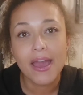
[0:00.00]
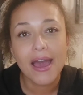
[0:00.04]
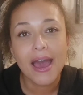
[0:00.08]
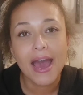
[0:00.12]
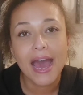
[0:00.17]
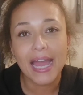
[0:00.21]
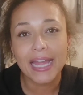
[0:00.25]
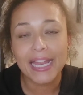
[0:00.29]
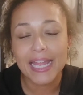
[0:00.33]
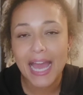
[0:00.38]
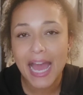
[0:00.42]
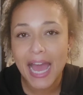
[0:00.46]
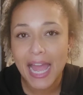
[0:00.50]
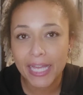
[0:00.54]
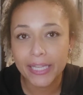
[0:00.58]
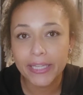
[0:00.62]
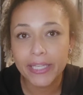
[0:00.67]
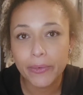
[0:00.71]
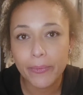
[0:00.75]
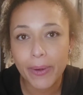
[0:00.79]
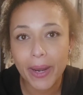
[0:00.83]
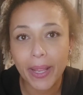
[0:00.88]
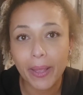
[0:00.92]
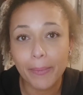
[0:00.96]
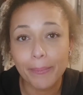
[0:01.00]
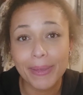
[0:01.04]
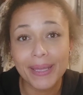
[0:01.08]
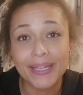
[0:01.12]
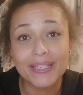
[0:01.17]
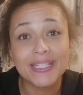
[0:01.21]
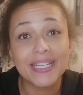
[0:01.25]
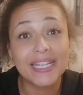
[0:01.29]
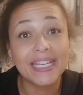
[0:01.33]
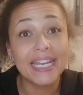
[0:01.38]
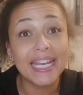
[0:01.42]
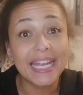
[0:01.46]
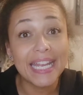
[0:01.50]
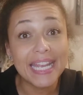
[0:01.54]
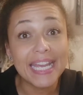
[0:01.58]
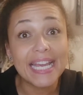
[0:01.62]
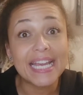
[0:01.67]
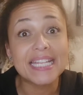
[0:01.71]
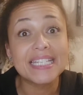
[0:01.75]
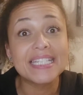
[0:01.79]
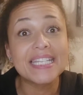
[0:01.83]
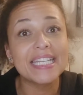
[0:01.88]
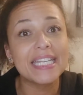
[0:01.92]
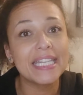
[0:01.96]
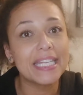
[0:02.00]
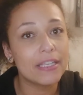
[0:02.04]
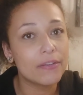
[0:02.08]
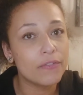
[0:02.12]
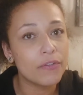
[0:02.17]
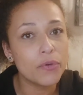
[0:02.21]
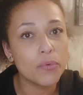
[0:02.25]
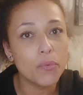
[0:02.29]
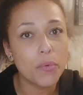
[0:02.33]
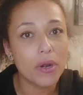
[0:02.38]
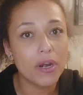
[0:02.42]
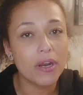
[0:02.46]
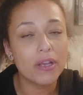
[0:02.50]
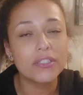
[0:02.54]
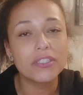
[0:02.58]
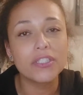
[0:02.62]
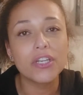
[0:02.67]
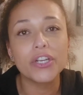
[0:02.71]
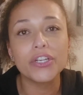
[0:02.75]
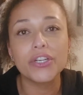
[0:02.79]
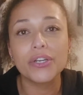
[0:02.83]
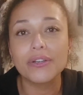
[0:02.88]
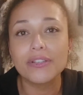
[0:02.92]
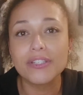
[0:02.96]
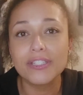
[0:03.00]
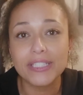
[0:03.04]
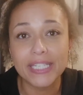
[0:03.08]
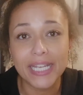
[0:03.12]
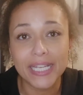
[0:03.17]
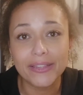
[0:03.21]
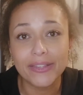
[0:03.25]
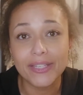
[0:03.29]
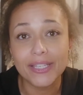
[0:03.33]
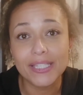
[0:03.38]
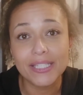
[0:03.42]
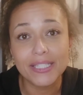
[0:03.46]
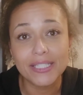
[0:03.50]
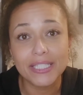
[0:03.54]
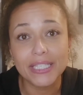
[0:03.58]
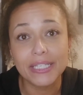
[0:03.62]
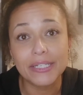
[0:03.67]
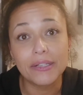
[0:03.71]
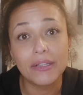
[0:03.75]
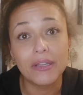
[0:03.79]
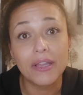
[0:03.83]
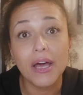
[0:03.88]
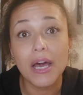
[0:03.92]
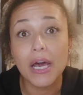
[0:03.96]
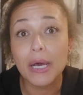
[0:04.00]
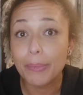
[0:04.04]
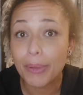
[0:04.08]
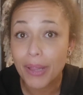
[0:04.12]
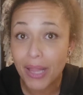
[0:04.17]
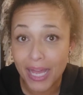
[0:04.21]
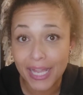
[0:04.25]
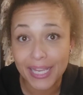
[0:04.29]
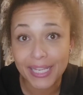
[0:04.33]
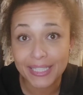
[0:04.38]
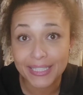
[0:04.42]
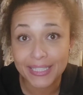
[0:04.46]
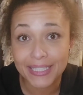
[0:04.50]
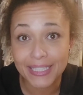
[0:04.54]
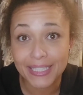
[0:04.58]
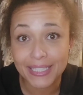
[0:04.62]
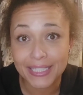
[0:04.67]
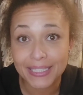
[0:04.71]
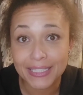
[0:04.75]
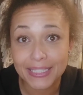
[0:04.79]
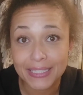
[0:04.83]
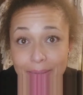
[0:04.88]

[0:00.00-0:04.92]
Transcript: I highly recommend it, and it even works on your stainless steel appliances.